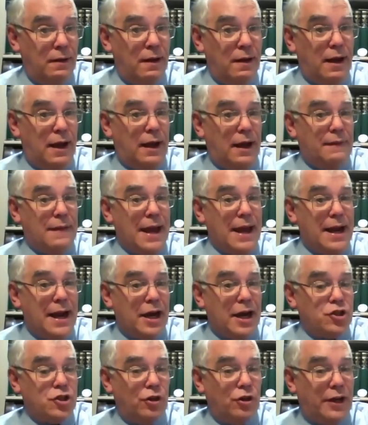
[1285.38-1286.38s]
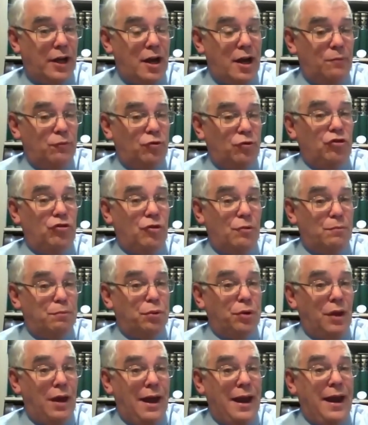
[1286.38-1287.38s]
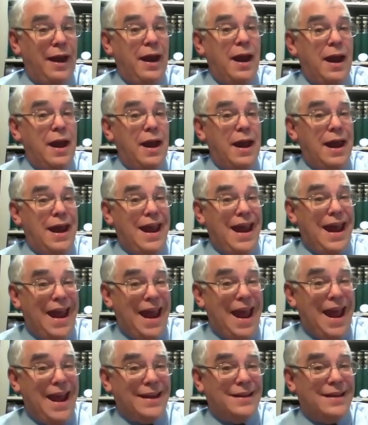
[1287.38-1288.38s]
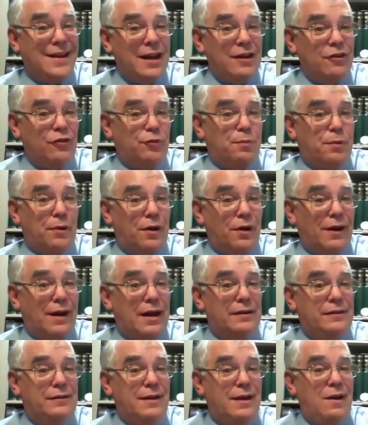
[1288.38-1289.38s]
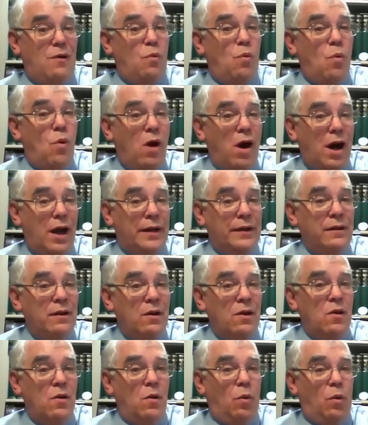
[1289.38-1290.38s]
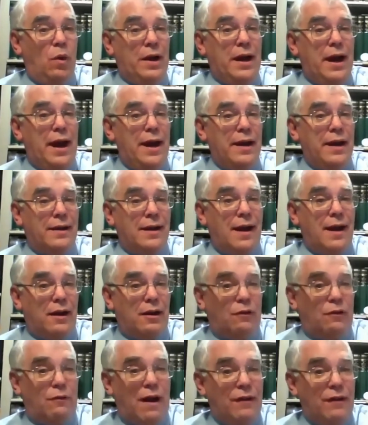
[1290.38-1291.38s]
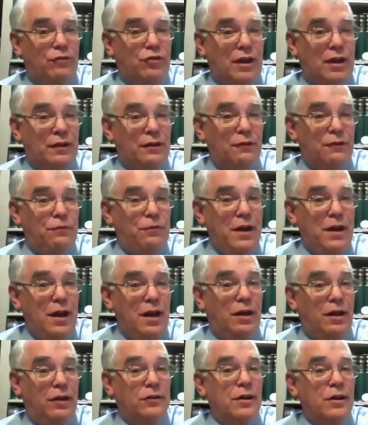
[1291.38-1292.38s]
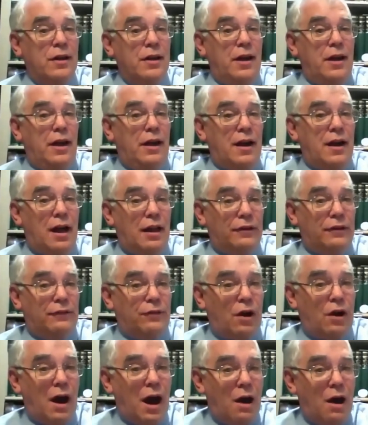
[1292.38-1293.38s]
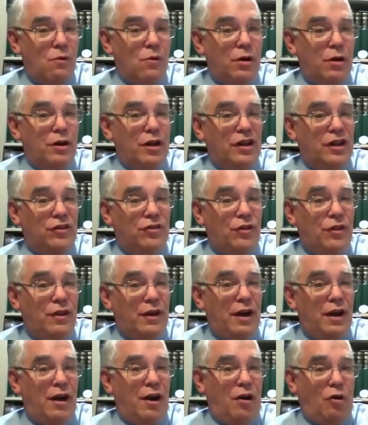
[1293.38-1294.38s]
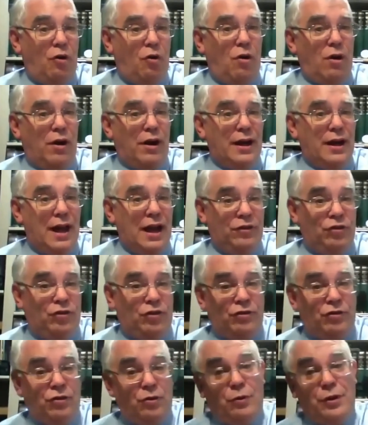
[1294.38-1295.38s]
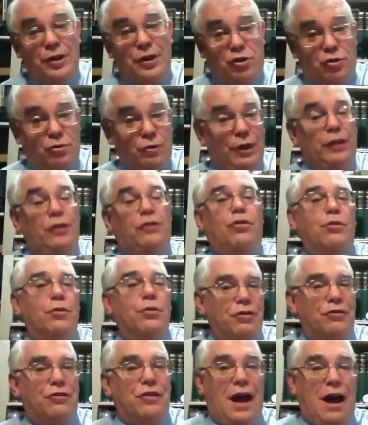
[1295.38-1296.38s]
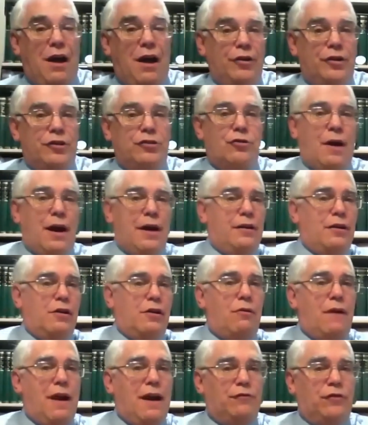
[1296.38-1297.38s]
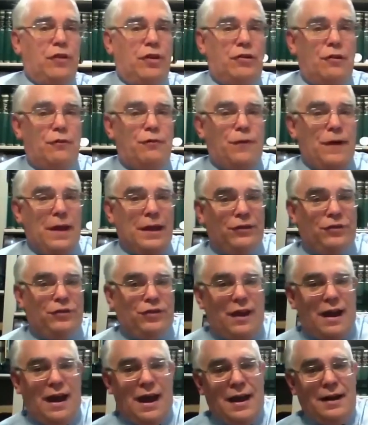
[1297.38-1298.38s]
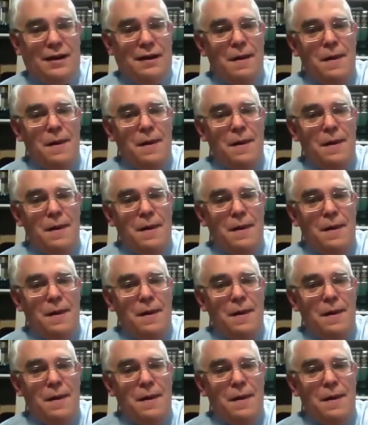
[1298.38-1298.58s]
and that actually comes into play at Gettysburg on day one, when Hancock arrives on the field and Oliver Howard is there organizing the retreat through the town and trying to craft a defense on